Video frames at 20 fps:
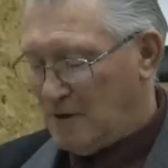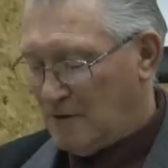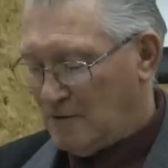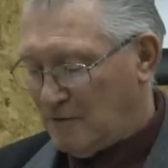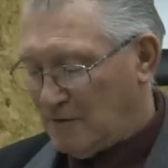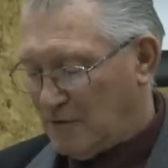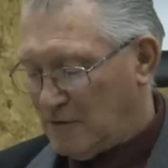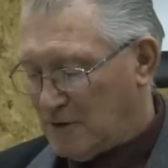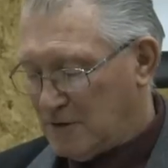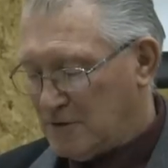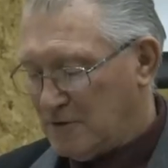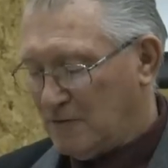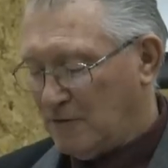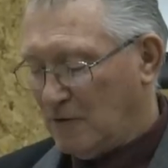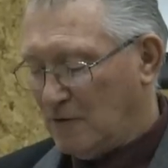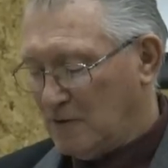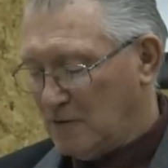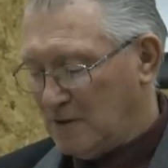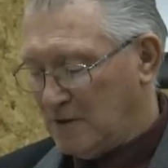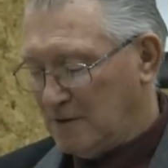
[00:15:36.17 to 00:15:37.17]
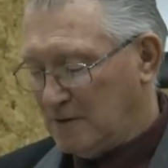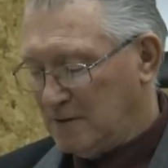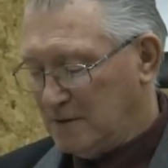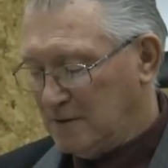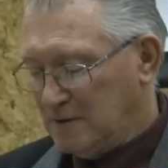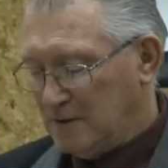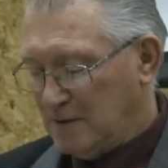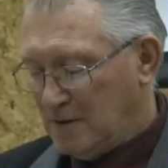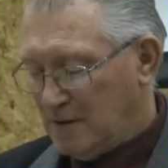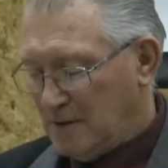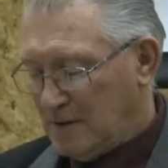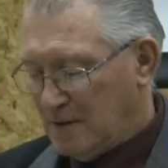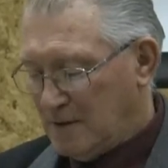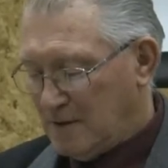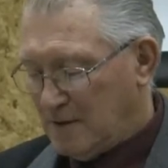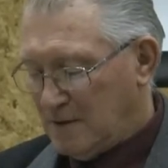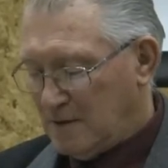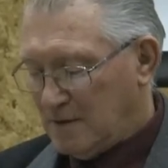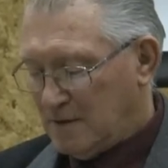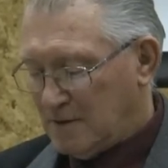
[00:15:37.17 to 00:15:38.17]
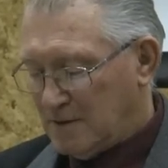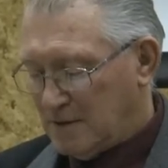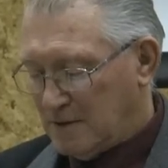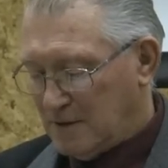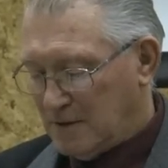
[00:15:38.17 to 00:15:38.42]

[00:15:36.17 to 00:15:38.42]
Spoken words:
force forward to